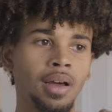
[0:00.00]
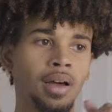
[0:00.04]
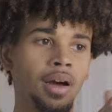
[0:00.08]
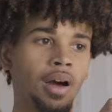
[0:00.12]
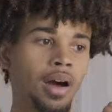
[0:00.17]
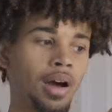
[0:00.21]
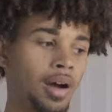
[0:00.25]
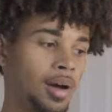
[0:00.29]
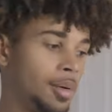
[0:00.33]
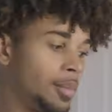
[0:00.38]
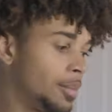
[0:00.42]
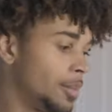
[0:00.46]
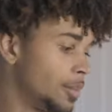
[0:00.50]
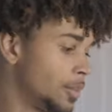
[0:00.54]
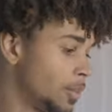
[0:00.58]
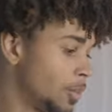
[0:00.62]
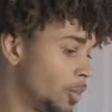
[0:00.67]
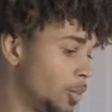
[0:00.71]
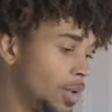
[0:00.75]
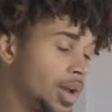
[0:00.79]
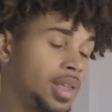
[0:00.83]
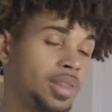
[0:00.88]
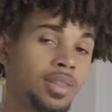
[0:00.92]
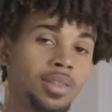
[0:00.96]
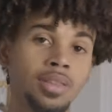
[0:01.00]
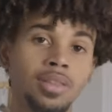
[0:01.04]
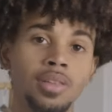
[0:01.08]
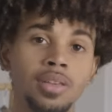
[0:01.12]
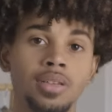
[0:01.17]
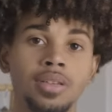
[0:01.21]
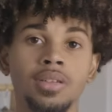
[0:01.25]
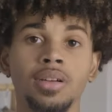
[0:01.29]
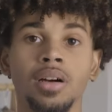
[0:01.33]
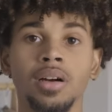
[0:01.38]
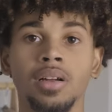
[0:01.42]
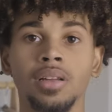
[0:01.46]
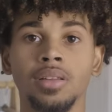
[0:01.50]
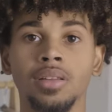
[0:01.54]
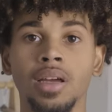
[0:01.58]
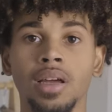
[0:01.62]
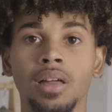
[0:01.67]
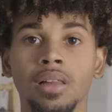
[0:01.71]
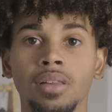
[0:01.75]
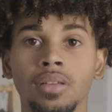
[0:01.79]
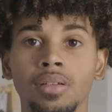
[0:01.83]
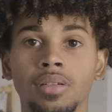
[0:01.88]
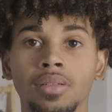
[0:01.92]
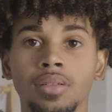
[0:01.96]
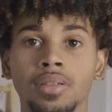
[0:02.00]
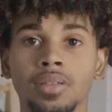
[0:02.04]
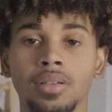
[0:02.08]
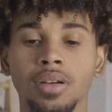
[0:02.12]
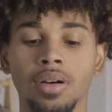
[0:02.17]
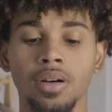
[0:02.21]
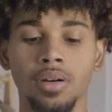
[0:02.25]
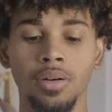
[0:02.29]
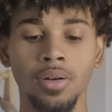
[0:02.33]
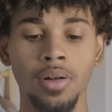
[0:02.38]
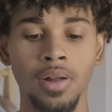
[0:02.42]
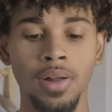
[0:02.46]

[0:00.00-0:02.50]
um, with the Chuck Taylors. So